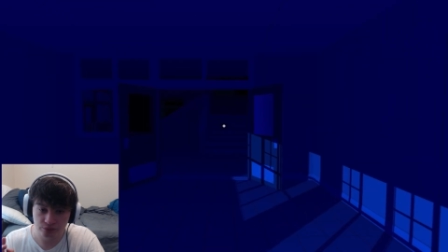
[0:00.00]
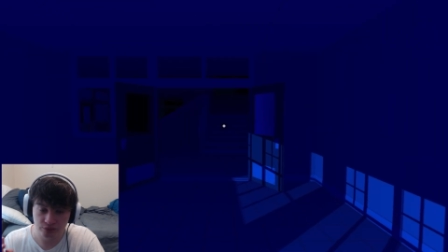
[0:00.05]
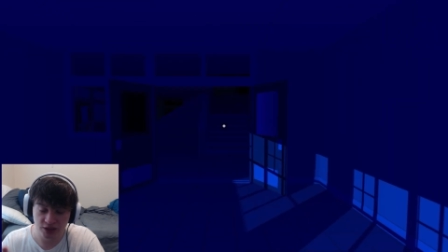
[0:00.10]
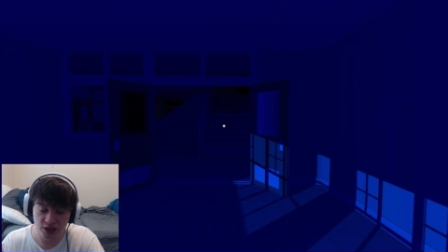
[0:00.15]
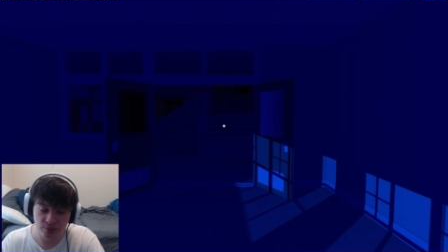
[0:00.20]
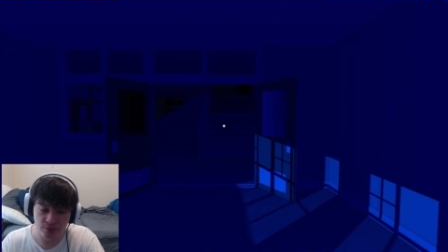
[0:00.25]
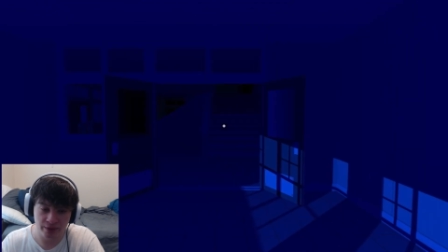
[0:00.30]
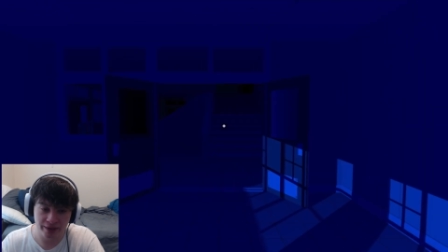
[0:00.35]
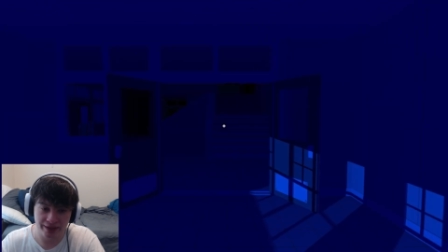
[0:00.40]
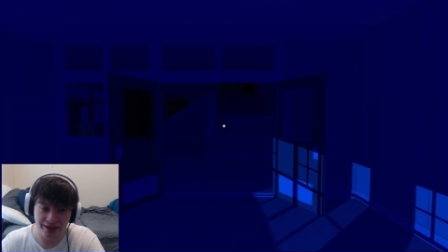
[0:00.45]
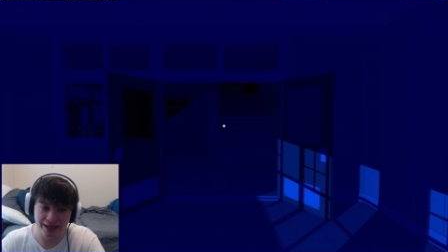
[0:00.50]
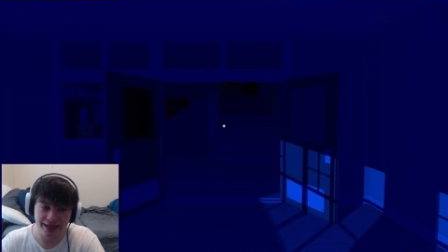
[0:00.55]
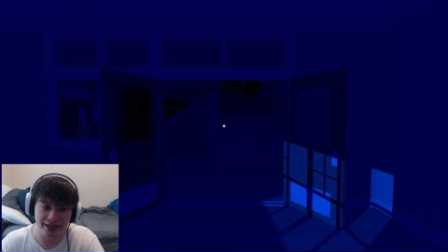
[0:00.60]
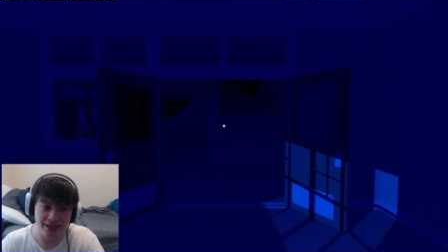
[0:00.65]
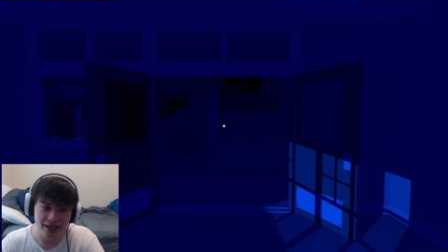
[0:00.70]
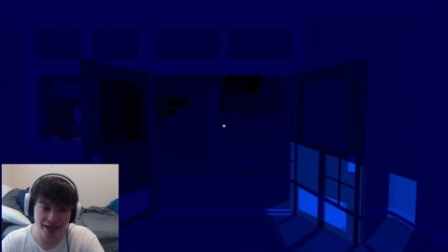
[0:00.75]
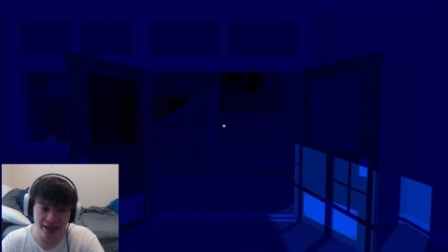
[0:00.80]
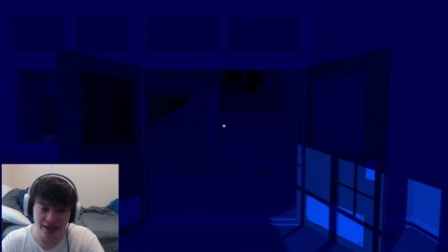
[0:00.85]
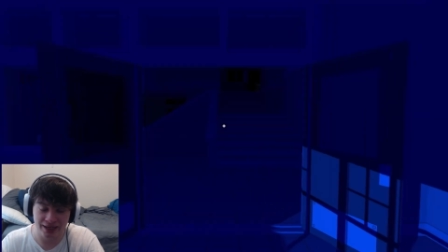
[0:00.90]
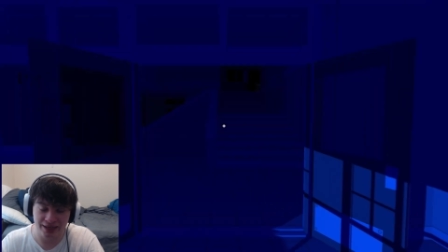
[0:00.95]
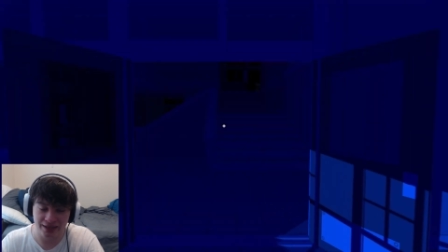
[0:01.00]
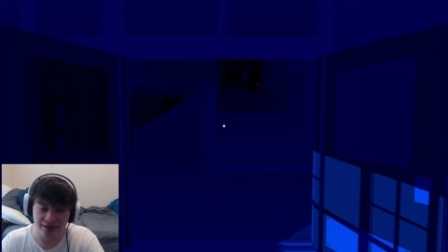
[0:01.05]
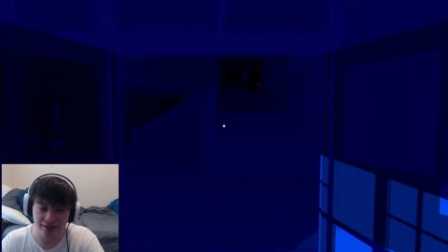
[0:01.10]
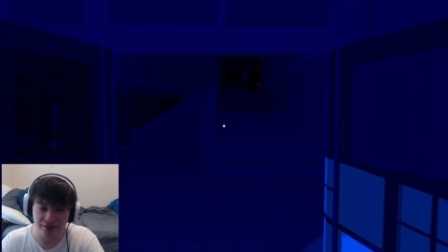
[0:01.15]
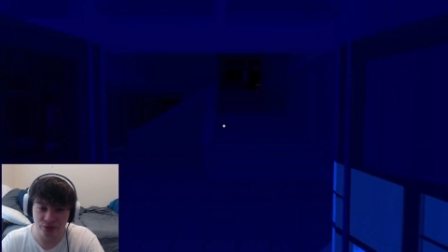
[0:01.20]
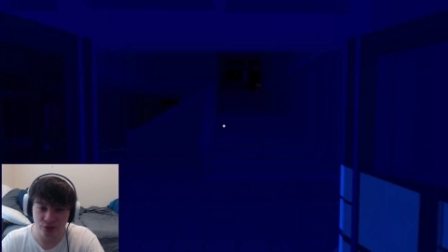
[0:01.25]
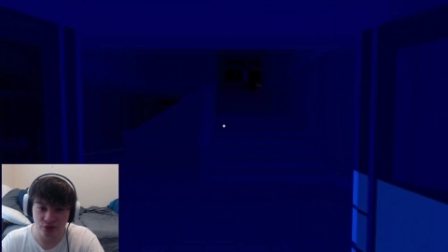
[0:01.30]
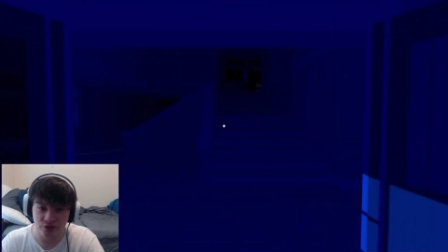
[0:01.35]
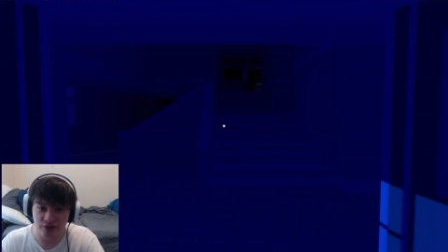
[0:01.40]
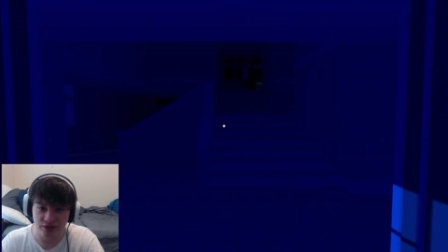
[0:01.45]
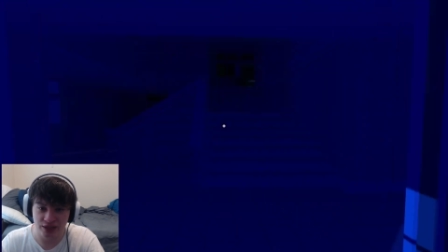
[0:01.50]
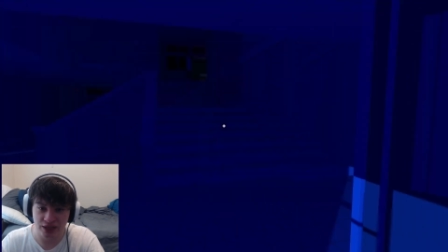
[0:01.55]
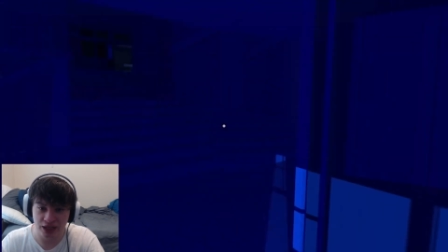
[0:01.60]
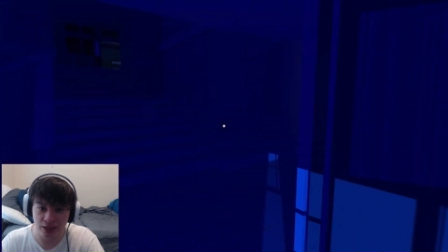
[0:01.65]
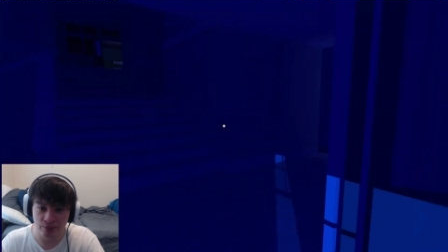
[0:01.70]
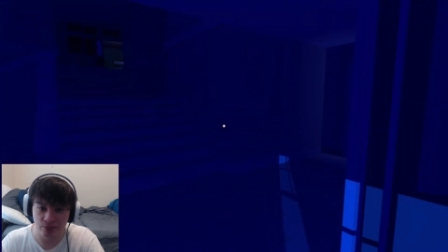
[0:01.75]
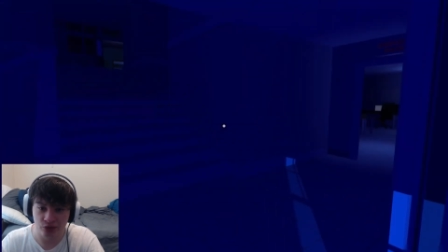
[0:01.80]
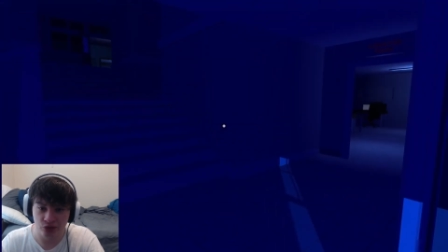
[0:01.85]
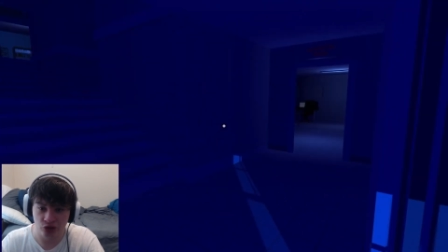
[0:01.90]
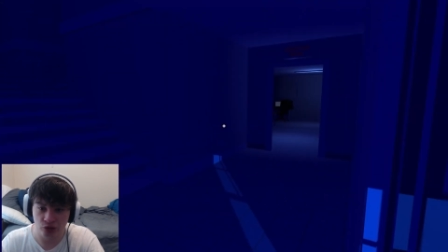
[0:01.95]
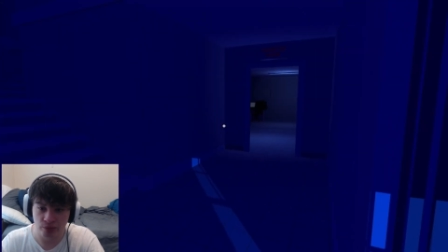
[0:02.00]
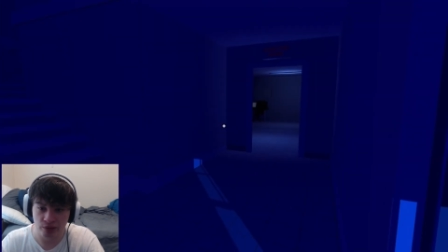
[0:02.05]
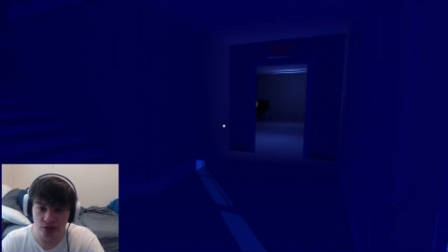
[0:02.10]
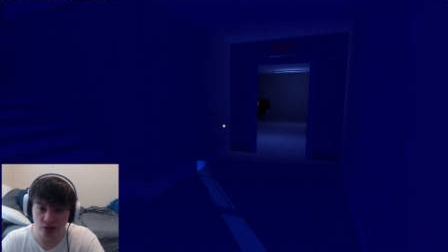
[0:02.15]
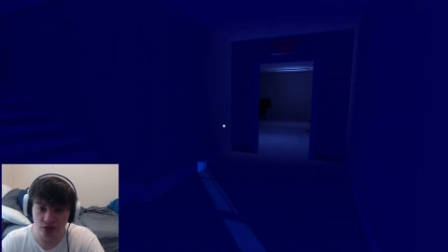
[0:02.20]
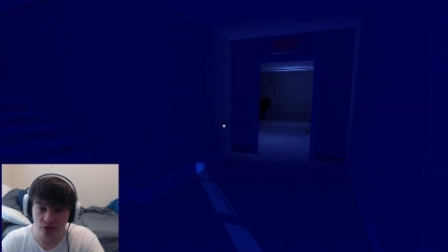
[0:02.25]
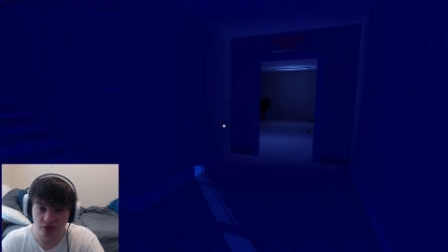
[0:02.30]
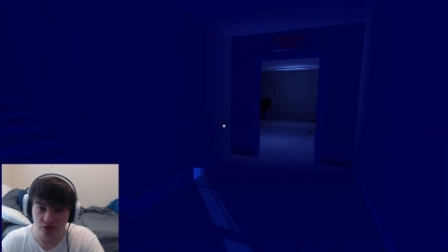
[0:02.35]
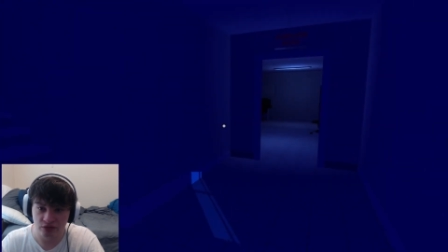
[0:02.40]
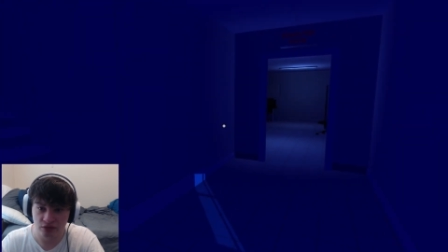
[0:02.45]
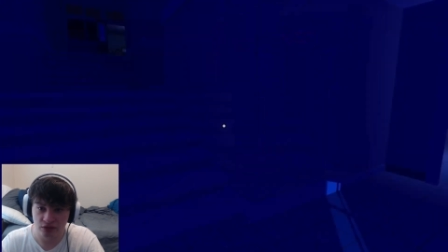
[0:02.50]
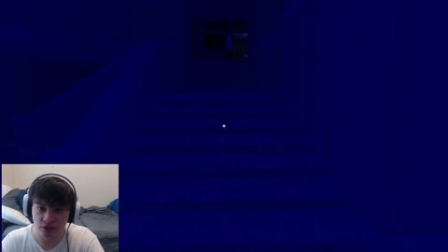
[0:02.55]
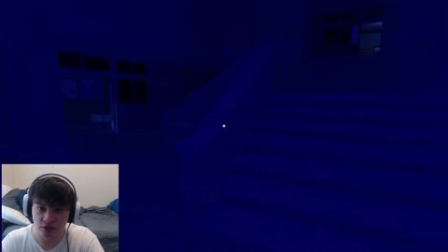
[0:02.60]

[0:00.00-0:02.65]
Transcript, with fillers: It's probably eight. I, I dude, if it's eight, I'm gonna shoot myself.